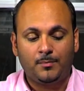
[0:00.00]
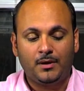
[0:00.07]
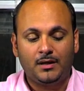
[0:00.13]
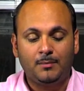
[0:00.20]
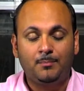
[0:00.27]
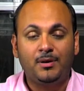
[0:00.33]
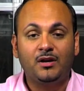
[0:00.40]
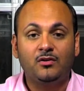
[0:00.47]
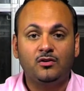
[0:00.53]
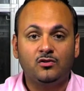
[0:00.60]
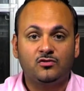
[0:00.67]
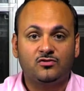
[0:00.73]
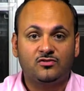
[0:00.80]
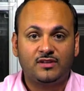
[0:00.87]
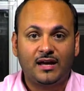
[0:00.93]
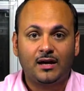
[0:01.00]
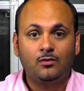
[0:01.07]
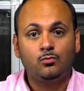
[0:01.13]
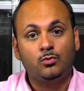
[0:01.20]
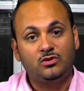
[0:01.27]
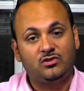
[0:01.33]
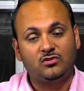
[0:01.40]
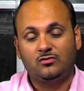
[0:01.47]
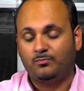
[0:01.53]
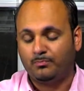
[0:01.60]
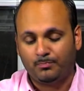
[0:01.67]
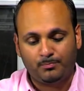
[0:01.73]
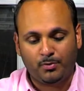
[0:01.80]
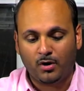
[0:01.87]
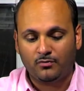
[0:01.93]
Imperial Stout, which is
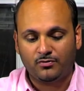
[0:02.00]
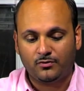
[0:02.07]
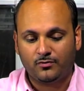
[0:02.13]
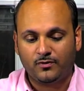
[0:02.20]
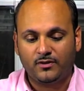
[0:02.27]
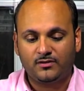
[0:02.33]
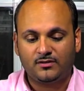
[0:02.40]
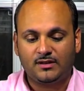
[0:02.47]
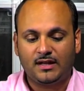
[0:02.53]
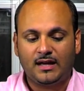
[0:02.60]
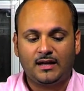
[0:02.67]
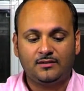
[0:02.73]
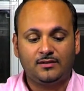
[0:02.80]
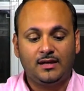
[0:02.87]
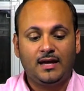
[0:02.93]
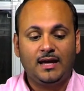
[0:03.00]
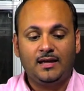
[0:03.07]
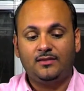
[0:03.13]
perfect for this glass.